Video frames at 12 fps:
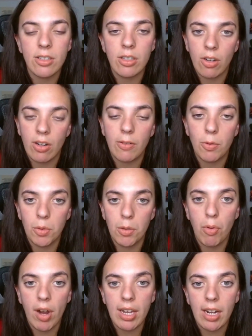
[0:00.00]
You know, if we were to
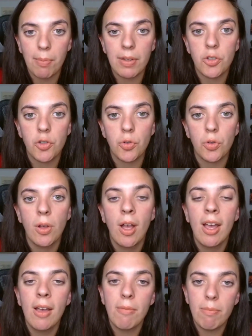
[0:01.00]
break it up into
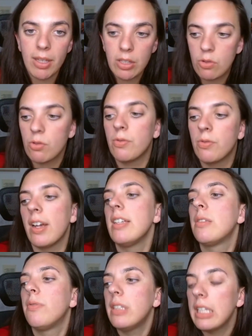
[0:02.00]
menstrual
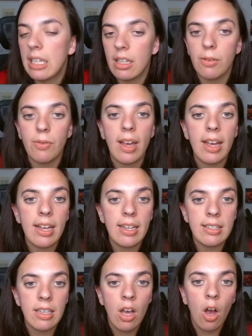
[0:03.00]
phase, follicular phase,